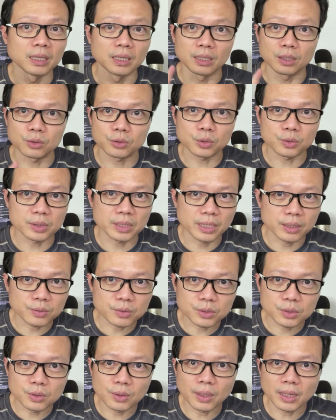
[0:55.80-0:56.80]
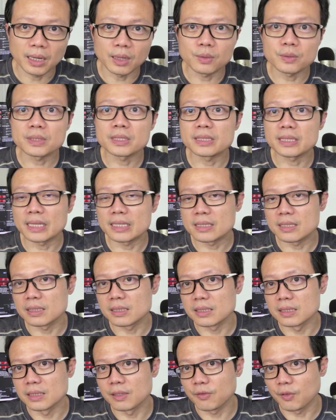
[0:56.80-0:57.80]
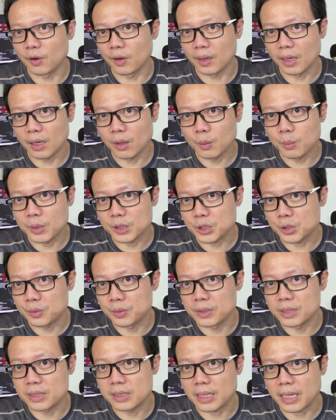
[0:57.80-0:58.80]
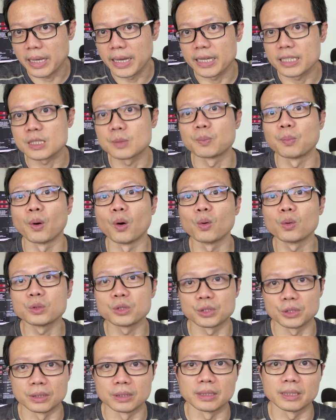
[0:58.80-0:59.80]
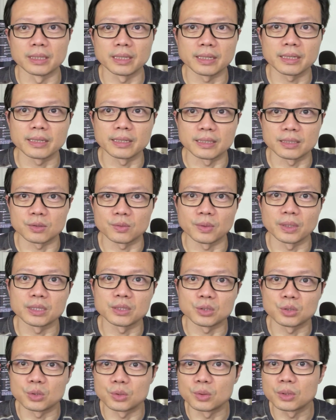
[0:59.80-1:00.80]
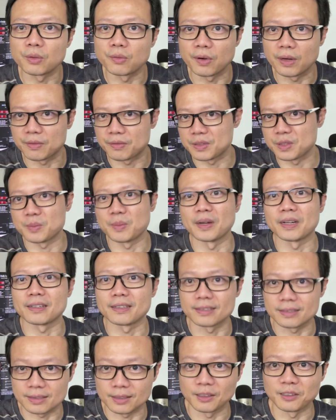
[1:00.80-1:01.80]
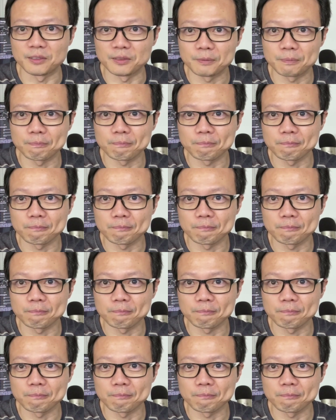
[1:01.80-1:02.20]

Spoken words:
It also tells you how sensitive or how much risk exposure it has, right, to the reference market itself.